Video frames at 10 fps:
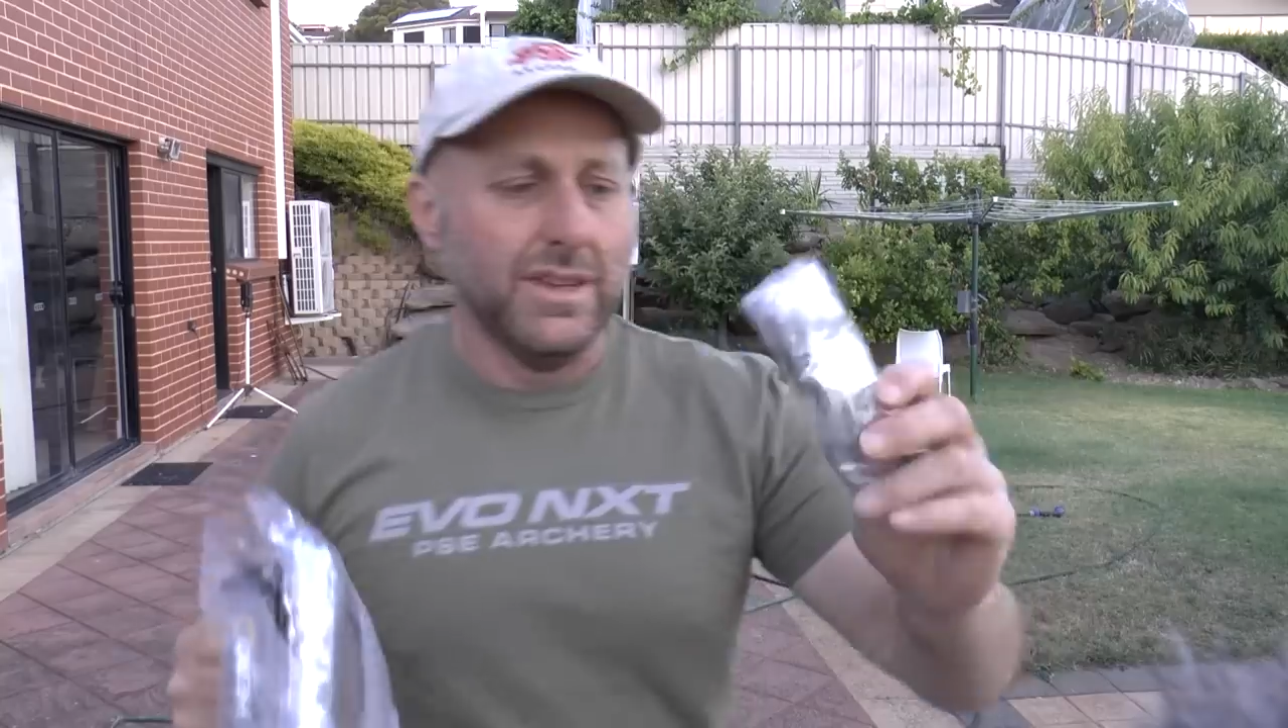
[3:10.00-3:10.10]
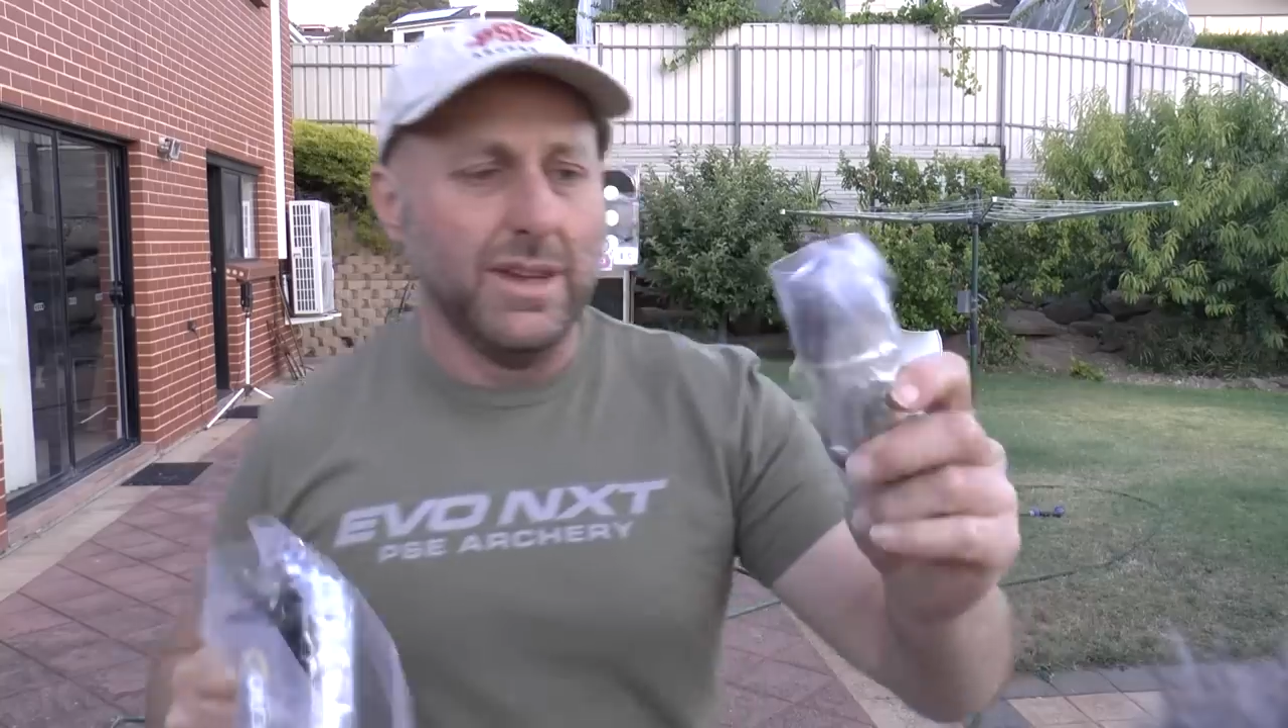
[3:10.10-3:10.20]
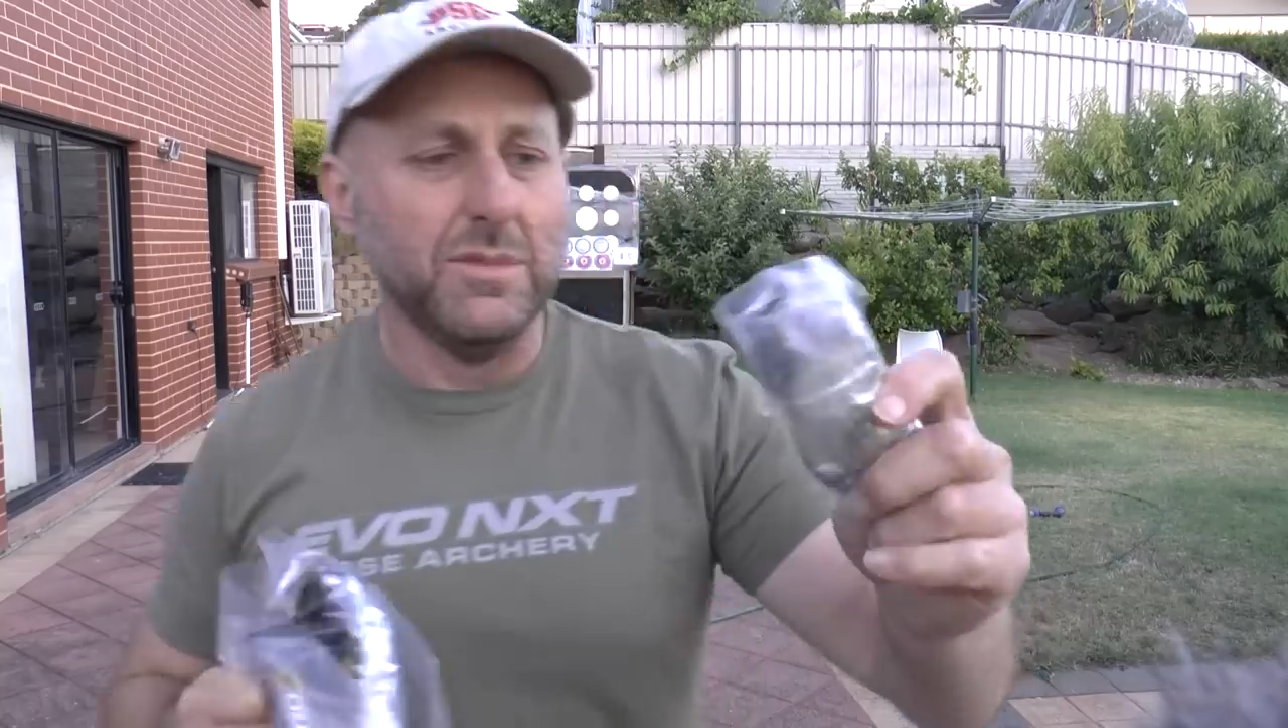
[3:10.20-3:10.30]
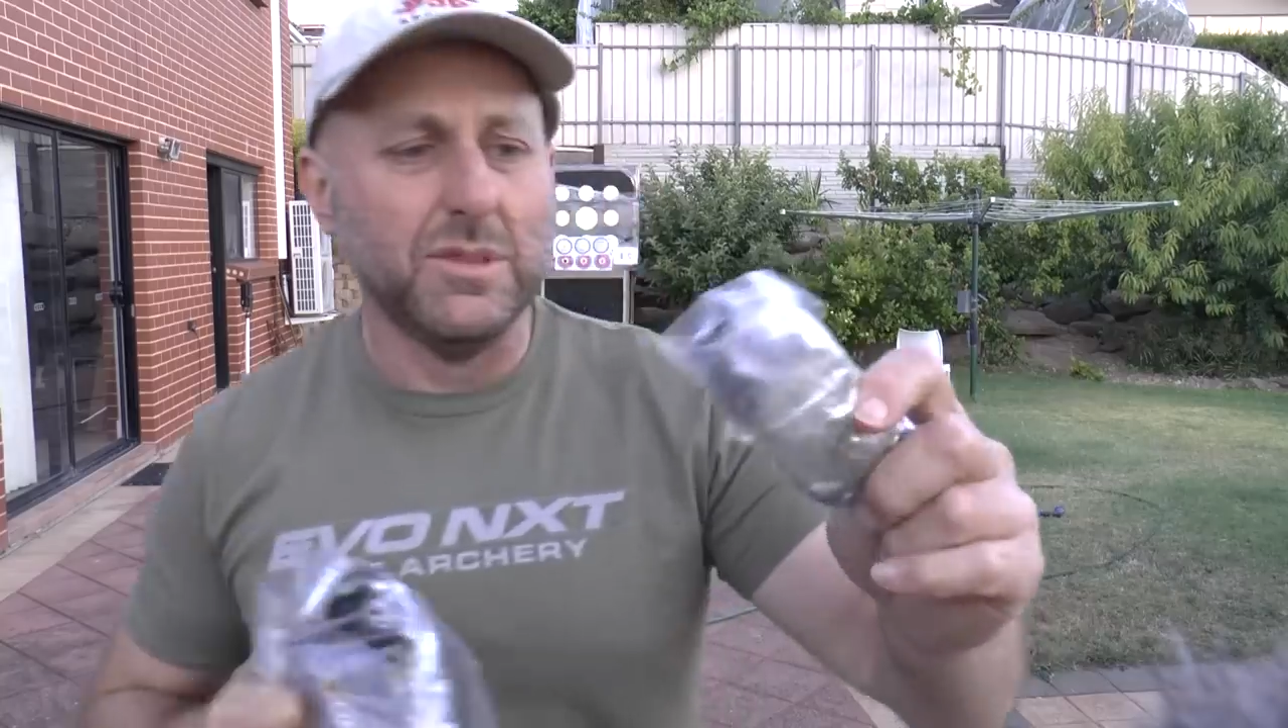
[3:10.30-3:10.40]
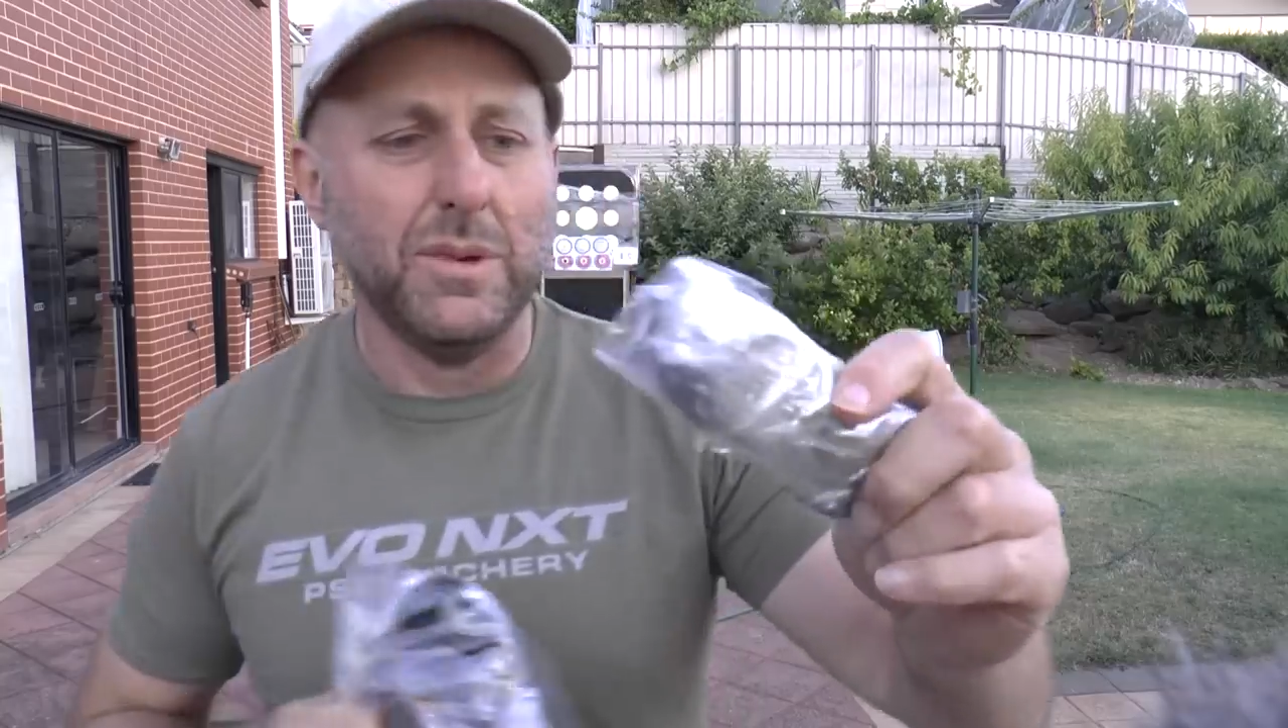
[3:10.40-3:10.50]

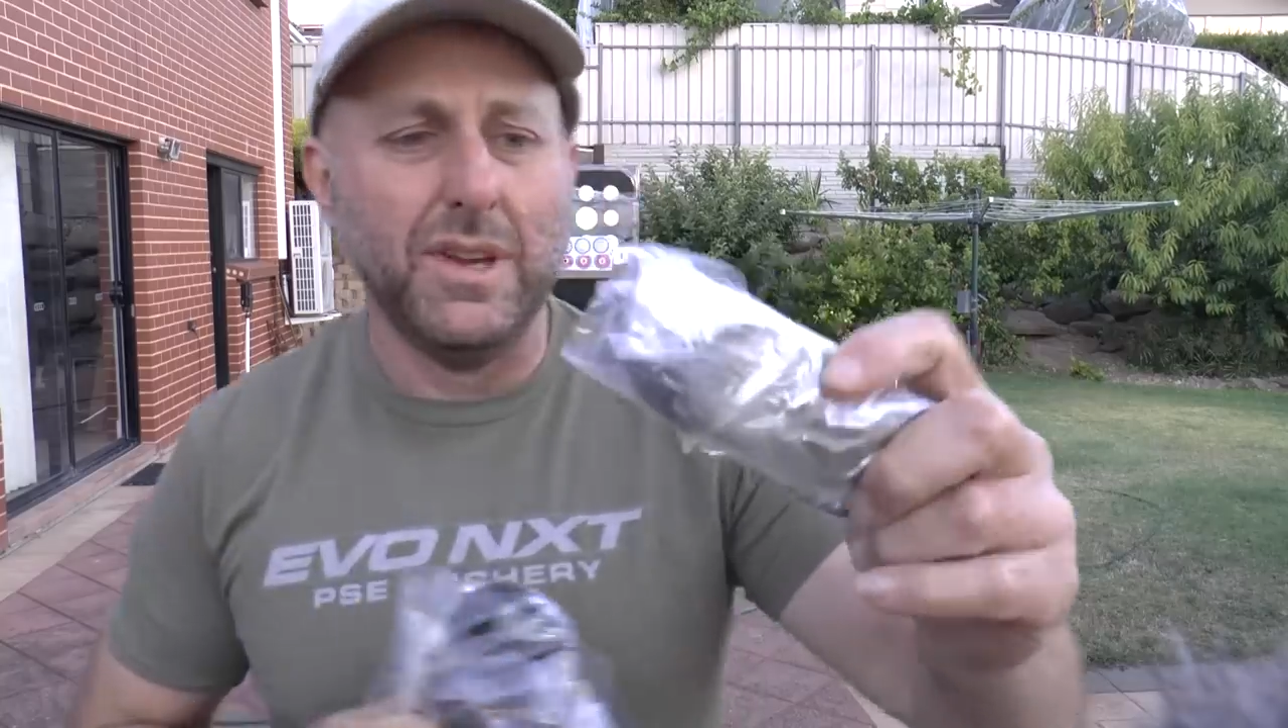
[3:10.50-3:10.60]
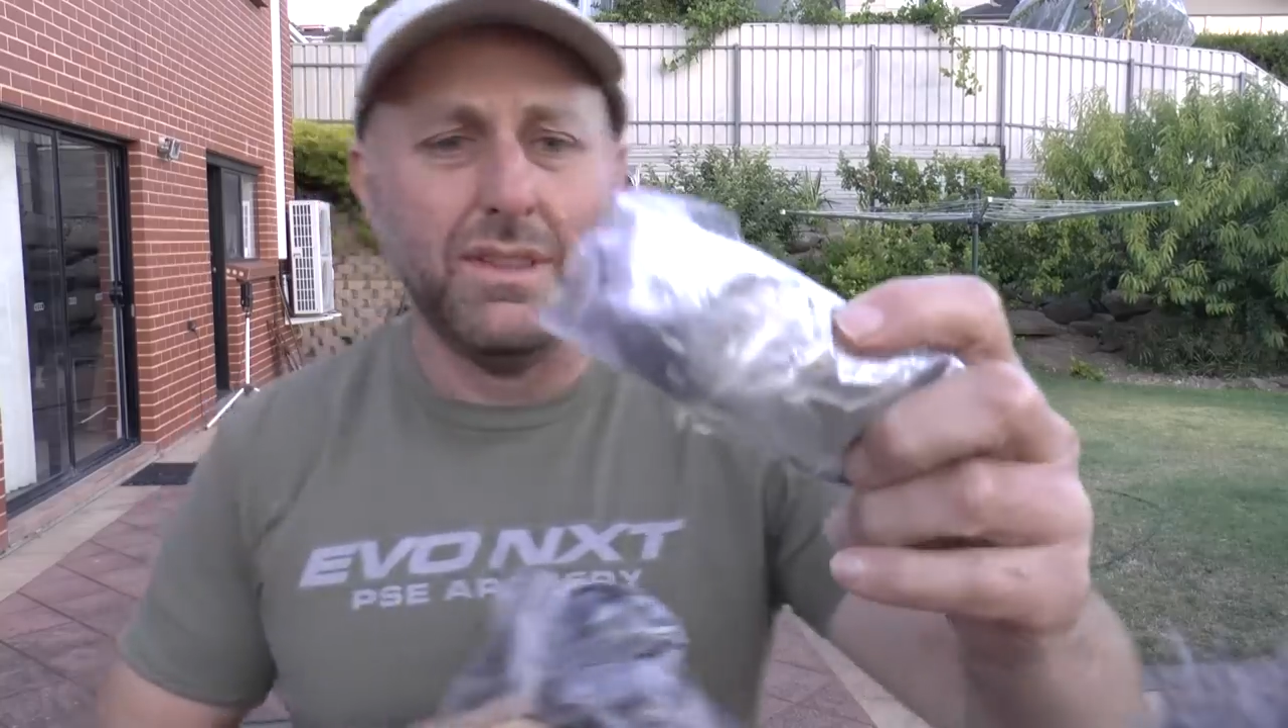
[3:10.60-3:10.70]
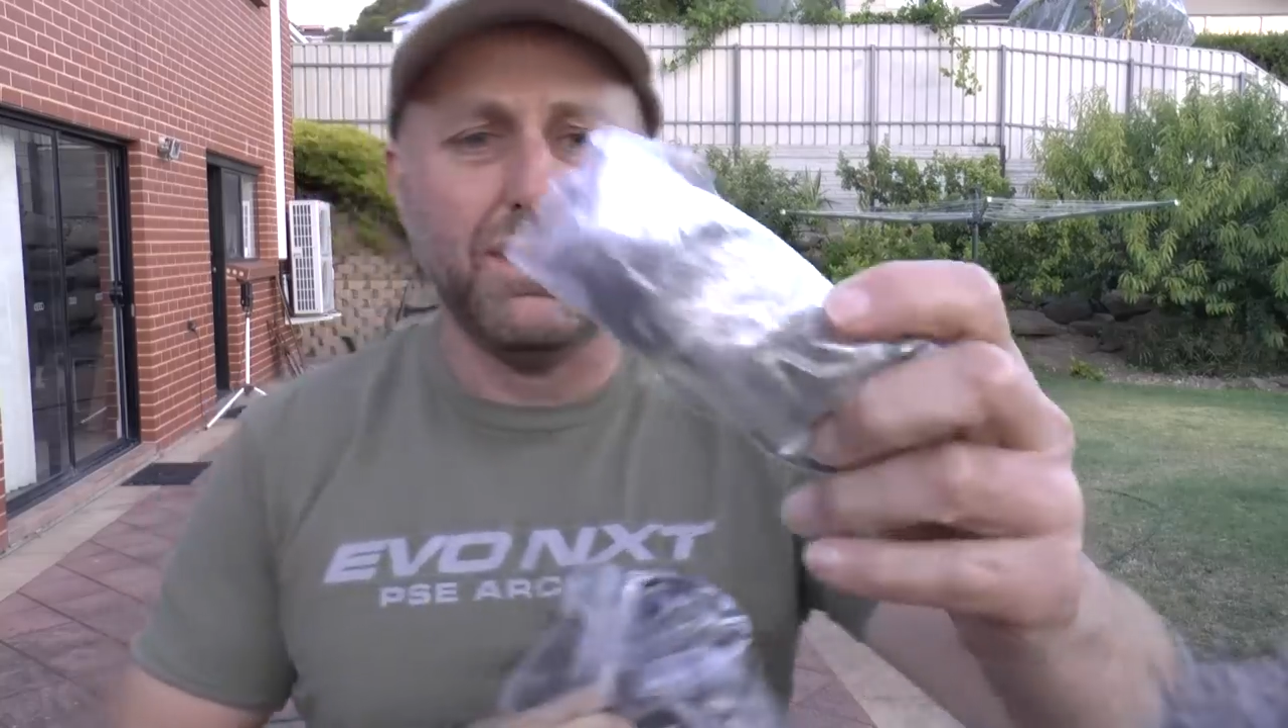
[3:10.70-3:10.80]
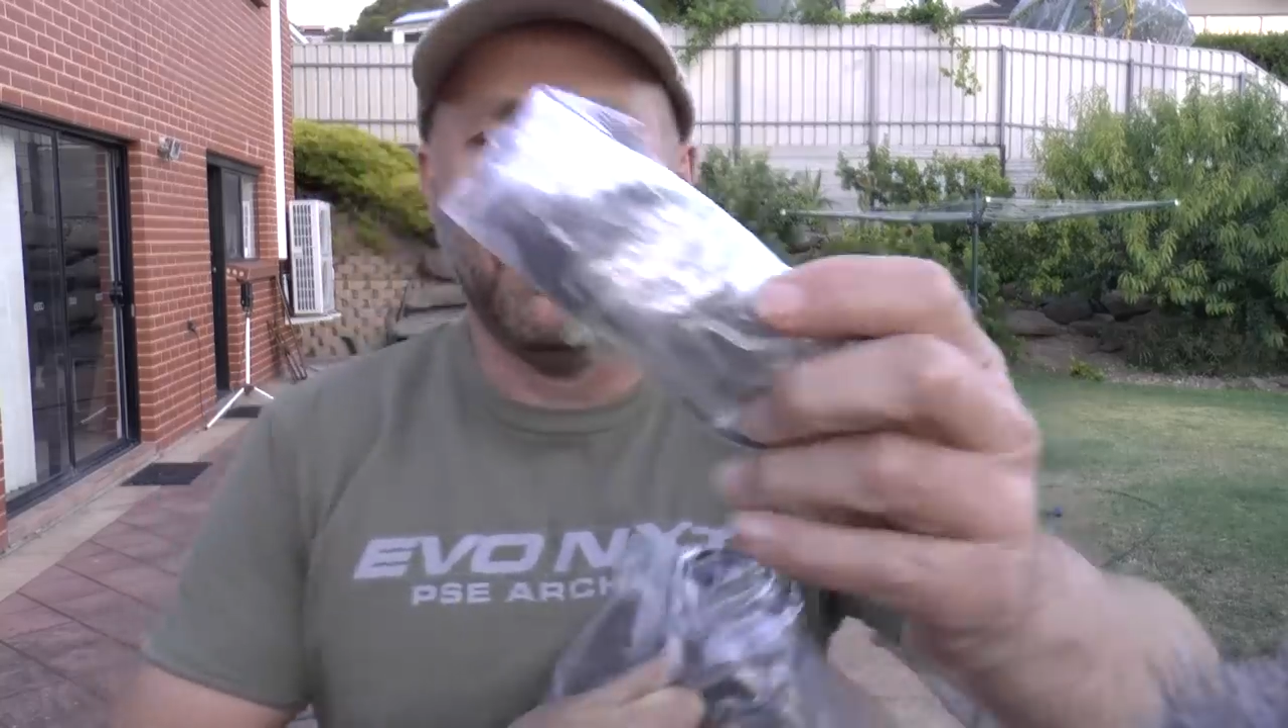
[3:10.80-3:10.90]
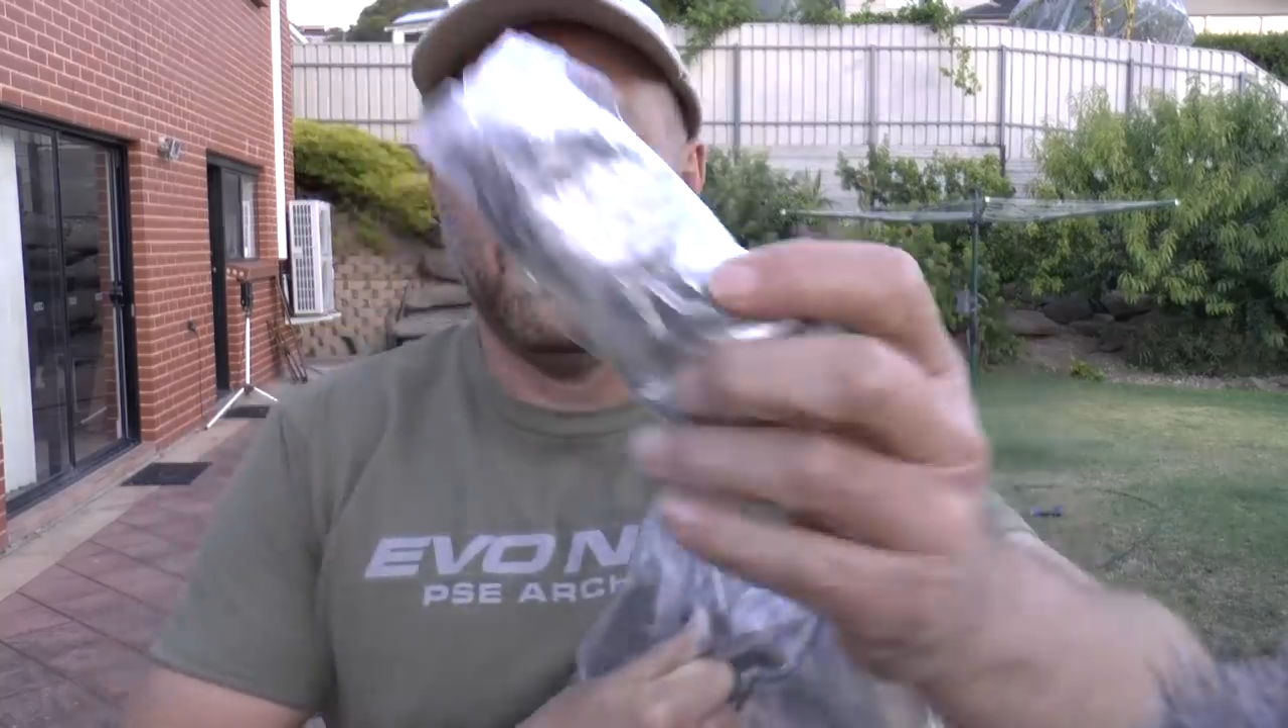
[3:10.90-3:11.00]
comes with